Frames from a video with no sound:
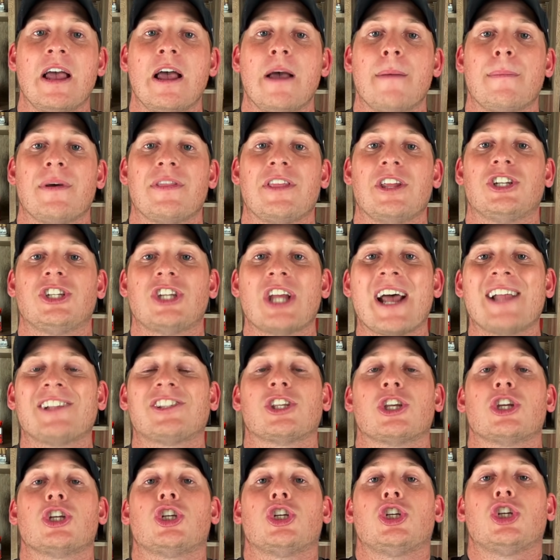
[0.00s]
but the Jets
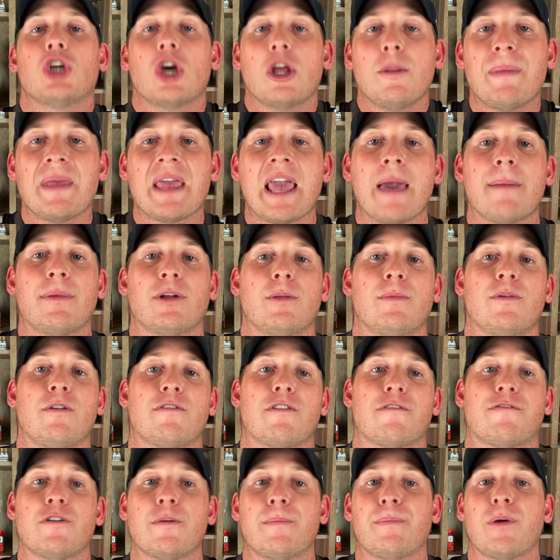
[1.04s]
should be able to move
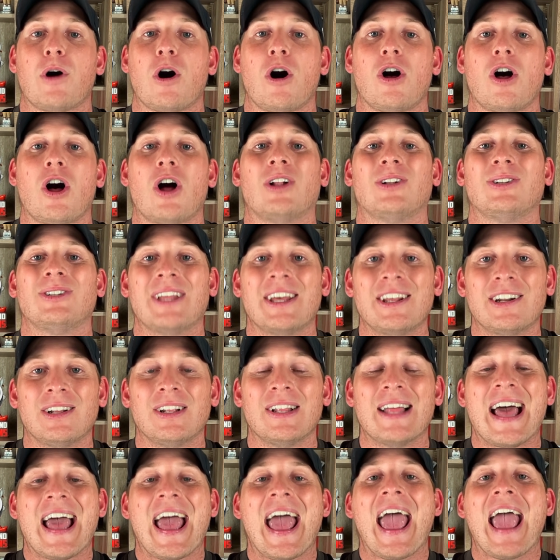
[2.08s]
the football a
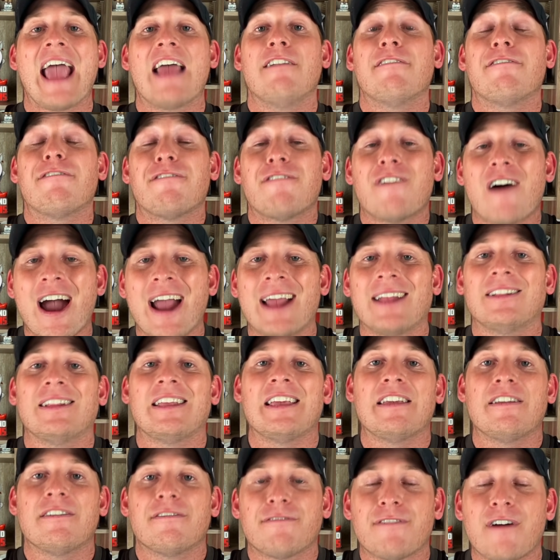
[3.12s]
little and
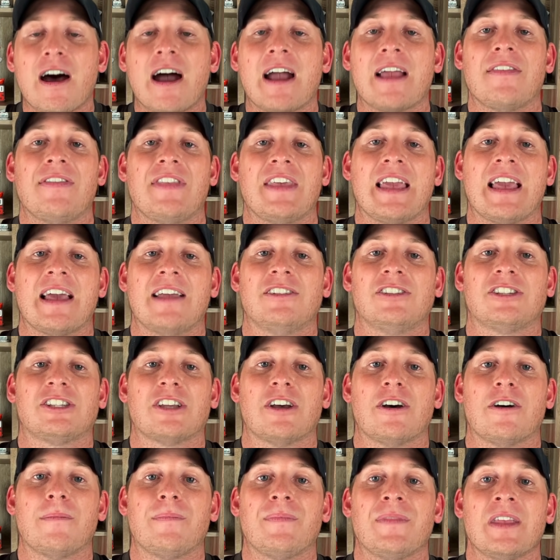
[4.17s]
finally find the end
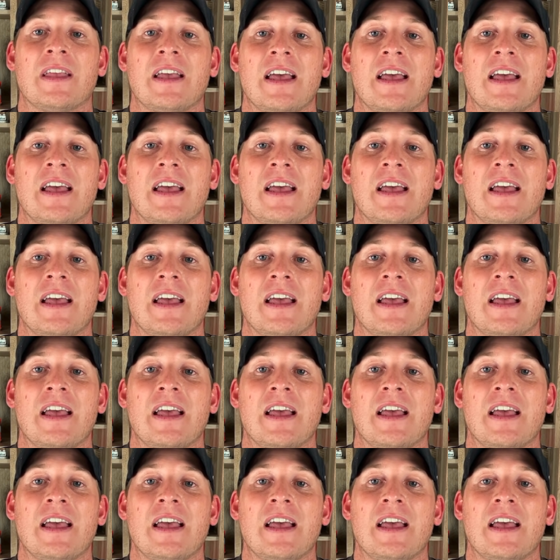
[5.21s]
zone.